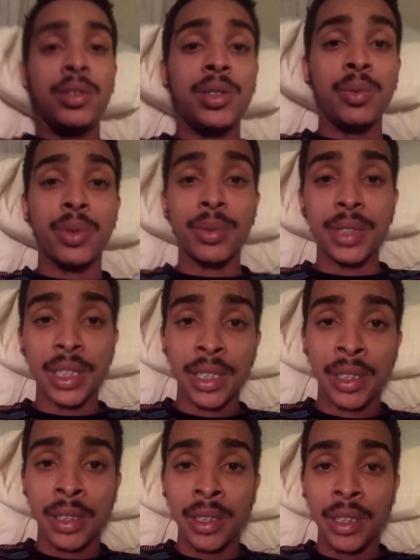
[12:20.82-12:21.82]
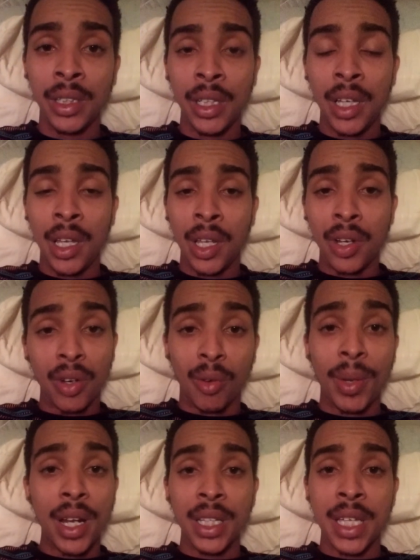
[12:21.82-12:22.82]
You see what I'm saying?
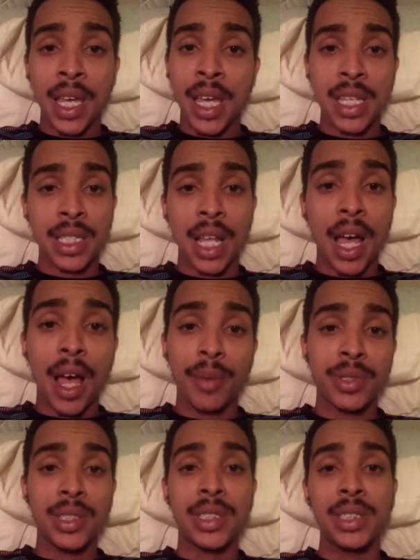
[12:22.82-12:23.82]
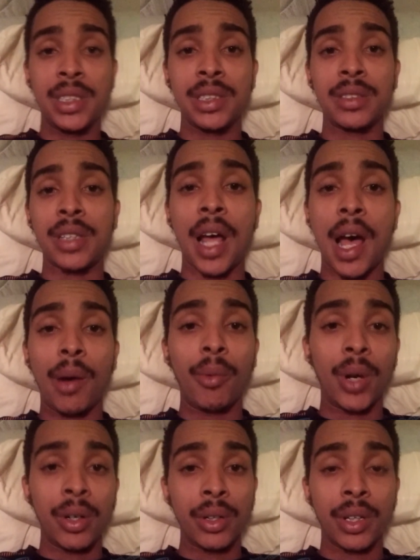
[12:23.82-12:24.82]
Nobody has the option to just not
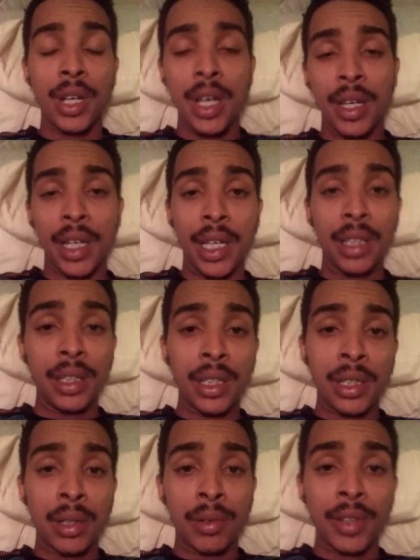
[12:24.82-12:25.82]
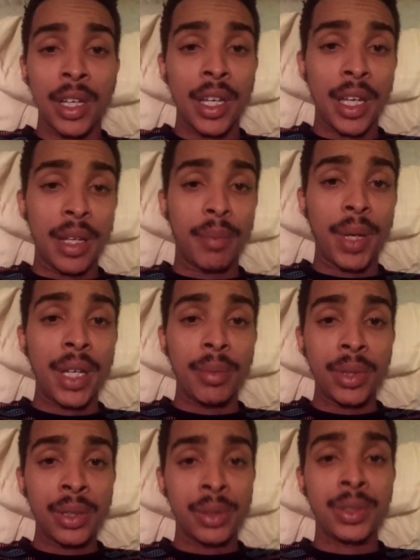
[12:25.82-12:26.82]
work and live and pay
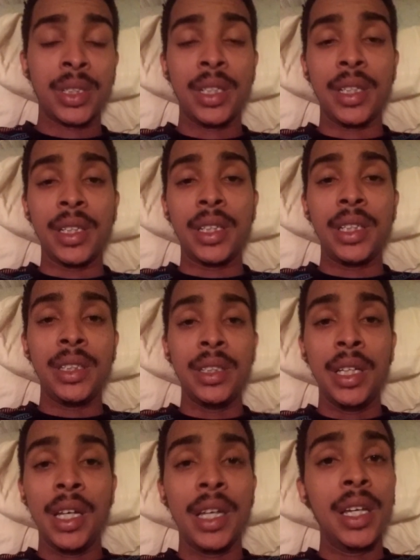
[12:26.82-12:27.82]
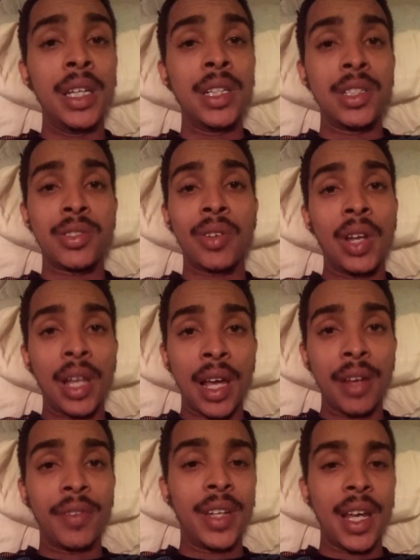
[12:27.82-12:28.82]
bills and eat and enjoy
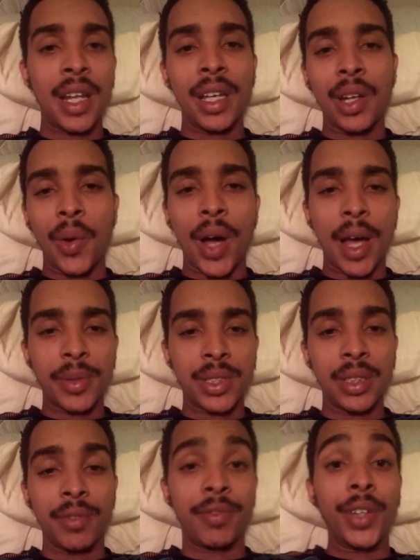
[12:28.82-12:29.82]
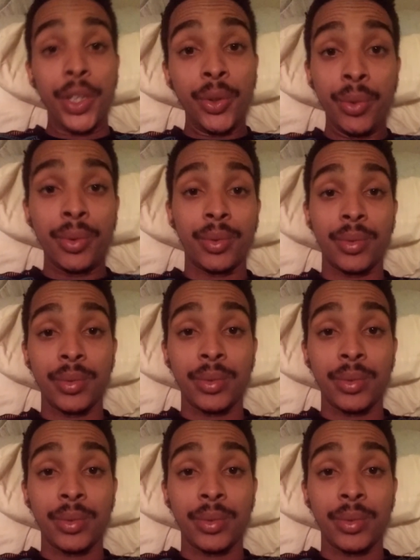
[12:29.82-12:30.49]
life. That ain't no option for you.